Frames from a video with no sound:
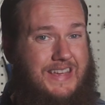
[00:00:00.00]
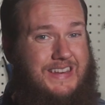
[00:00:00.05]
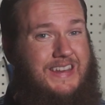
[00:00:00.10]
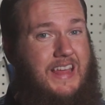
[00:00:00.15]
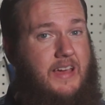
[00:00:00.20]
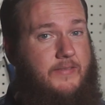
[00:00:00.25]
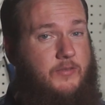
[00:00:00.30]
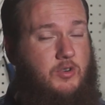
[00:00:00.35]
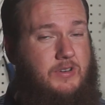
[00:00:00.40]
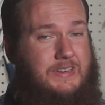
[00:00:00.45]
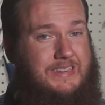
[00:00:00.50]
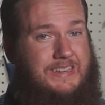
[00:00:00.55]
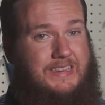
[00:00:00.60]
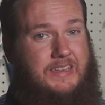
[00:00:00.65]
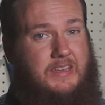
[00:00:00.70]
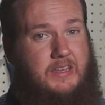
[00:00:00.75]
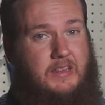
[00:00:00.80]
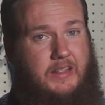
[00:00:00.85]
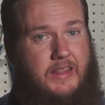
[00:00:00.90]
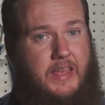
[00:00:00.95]
it never
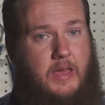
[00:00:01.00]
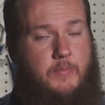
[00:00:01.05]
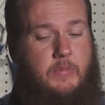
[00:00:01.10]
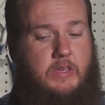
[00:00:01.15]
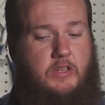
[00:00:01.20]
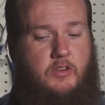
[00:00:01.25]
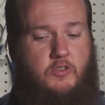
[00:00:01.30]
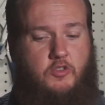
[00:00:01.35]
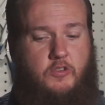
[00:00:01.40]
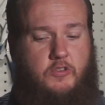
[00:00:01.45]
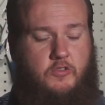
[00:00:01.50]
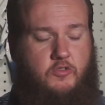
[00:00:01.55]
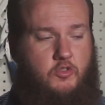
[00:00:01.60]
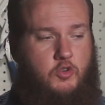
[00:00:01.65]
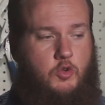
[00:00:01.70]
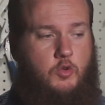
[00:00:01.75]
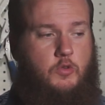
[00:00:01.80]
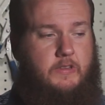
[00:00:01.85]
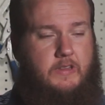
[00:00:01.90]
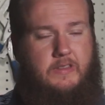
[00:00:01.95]
did let me just
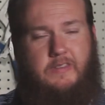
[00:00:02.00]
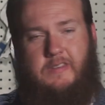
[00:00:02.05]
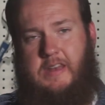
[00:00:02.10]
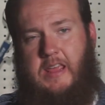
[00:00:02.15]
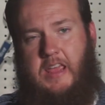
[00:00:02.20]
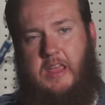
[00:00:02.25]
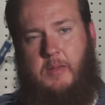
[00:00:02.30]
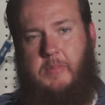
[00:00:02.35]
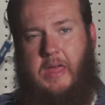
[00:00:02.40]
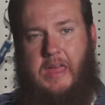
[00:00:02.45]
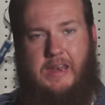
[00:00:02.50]
choose its name.